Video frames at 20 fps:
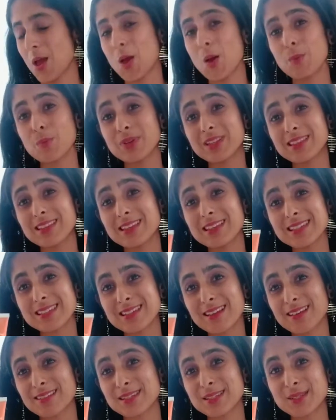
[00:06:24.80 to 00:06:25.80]
But this
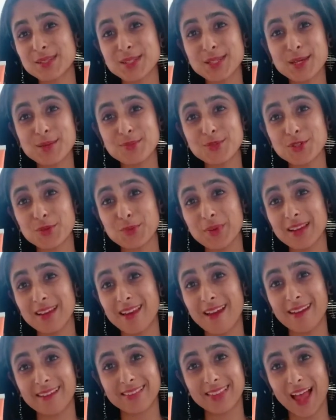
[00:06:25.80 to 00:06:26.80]
doesn't seem to be
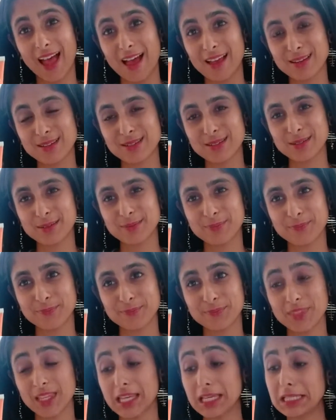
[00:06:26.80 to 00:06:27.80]
like that.
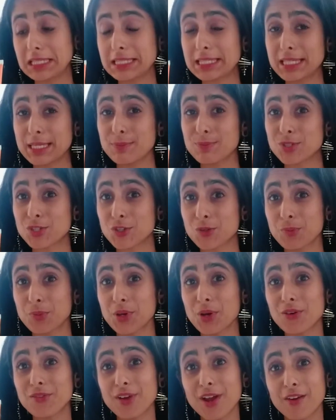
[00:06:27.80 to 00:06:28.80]
It seems to
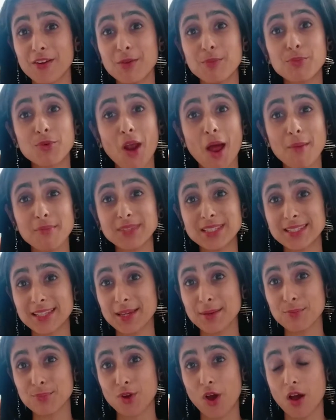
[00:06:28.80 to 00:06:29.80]
be a very
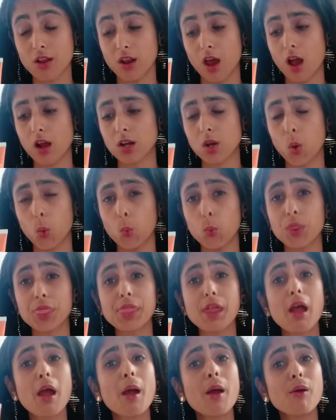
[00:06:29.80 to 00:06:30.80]
promising product with
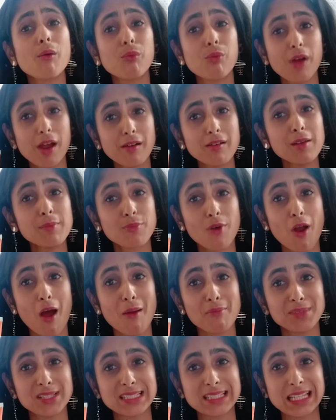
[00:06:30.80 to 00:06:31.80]
very
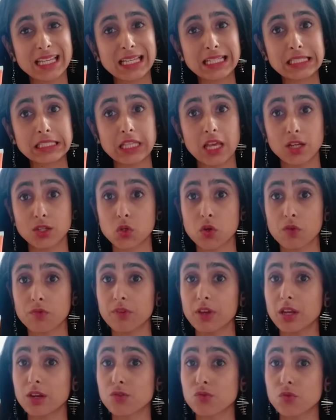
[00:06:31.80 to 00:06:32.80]
promising set of
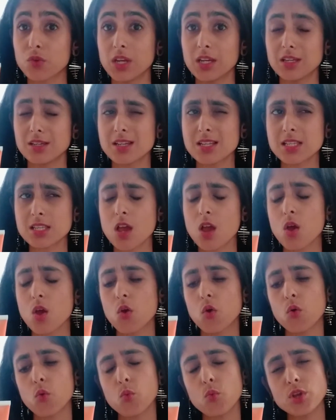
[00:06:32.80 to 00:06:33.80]
ingredients,
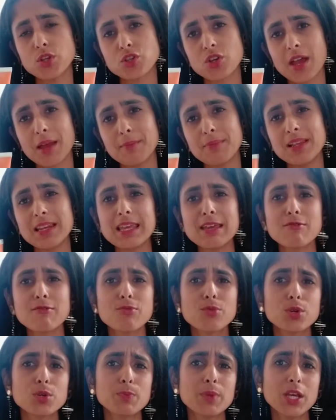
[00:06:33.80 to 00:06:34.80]
which I
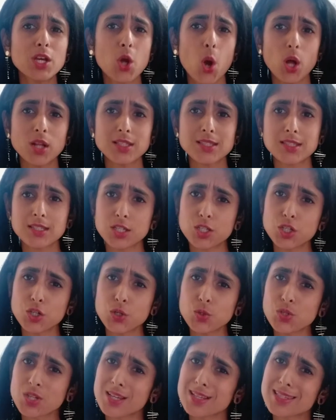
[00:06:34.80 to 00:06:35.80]
believe would be
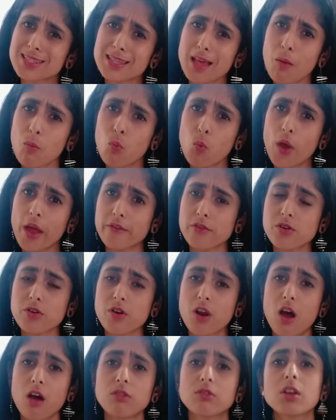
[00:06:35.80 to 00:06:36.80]
constituting somewhere
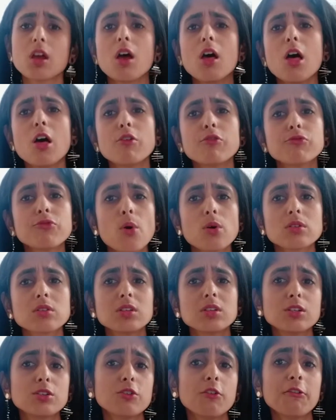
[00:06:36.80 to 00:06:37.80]
around
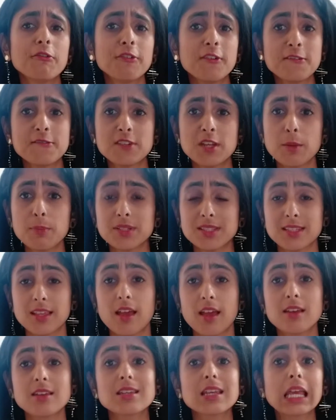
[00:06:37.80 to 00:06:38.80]
40 to
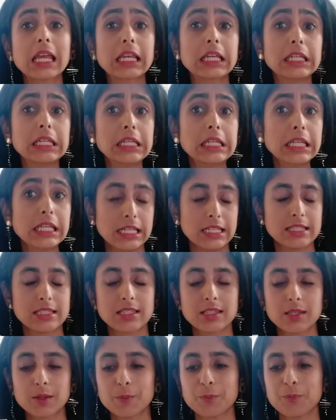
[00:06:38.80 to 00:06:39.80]
50% at least.